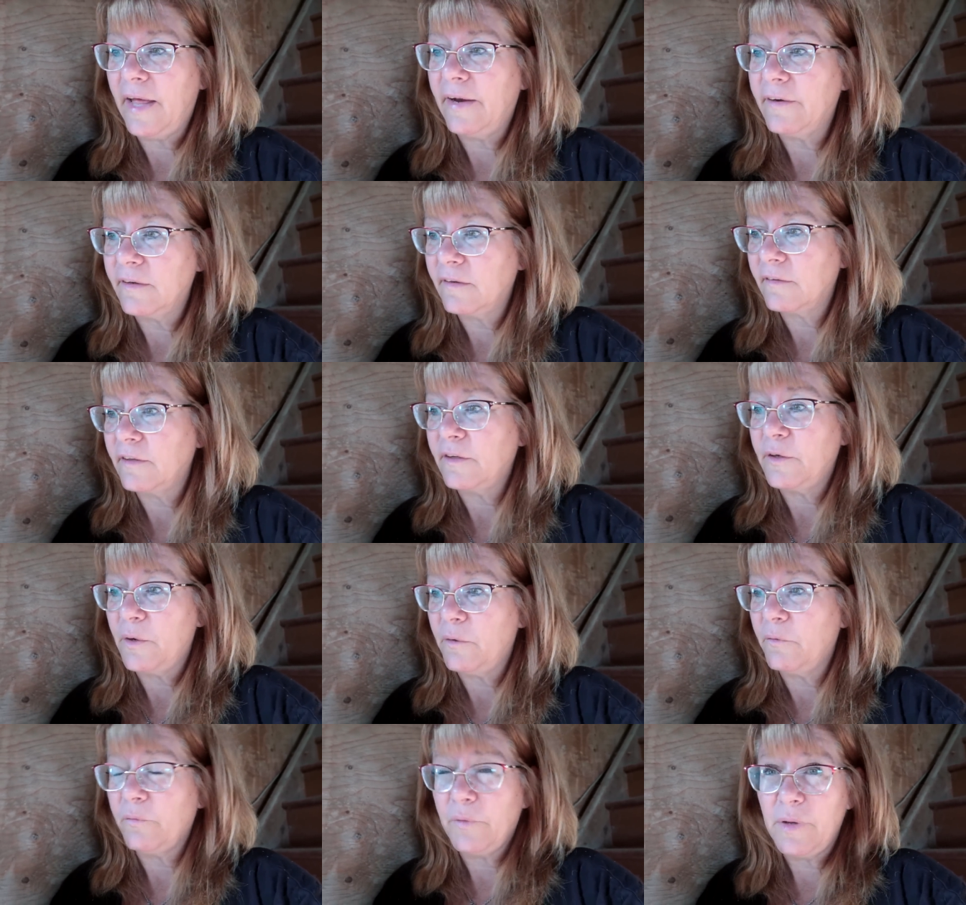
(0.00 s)
let her, you
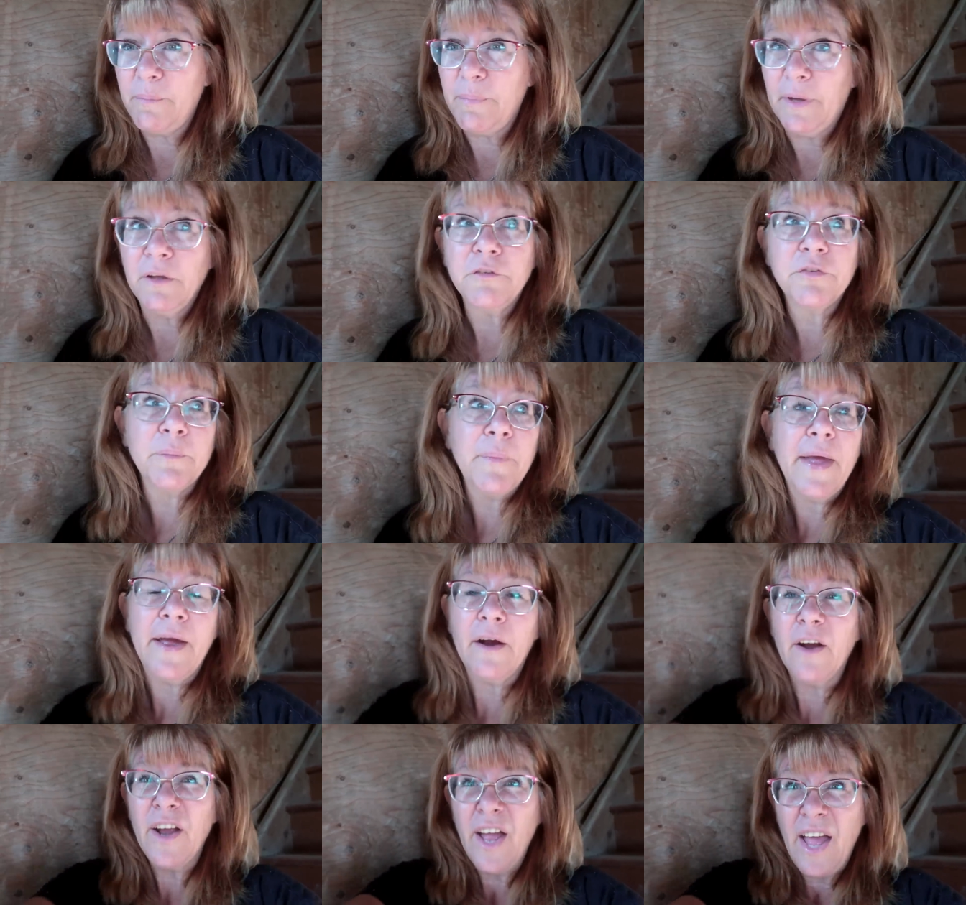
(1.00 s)
know, rebuild from
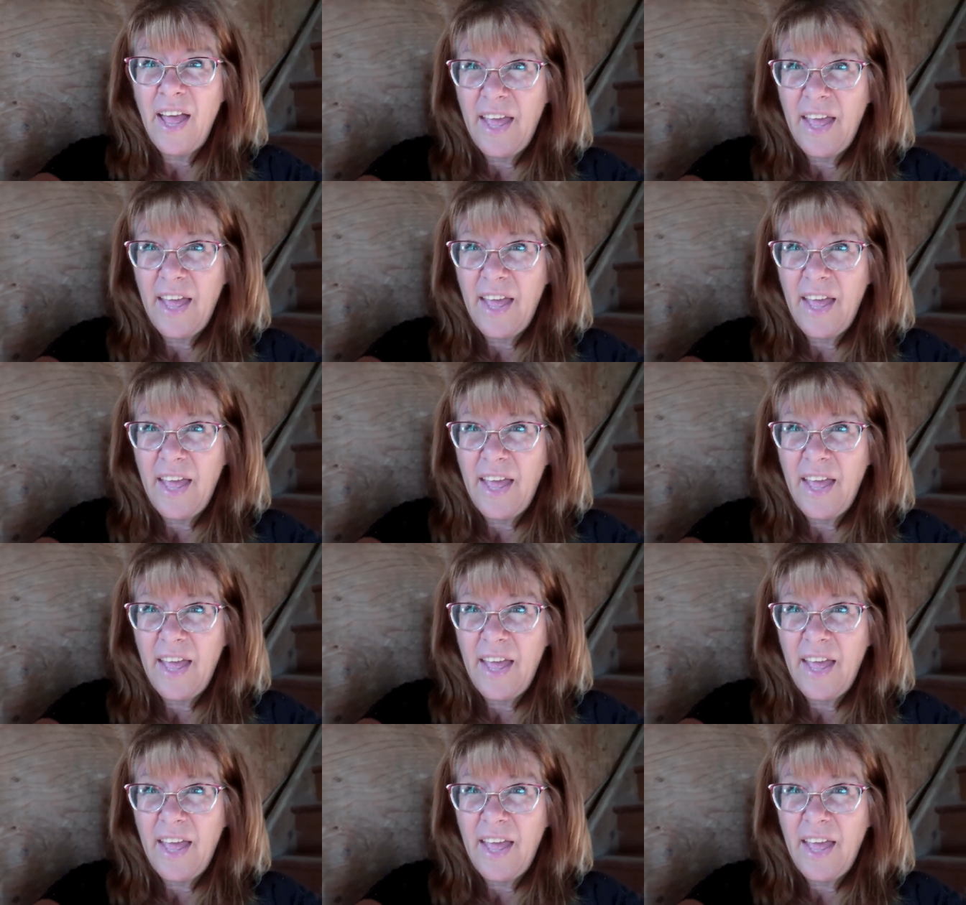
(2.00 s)
there.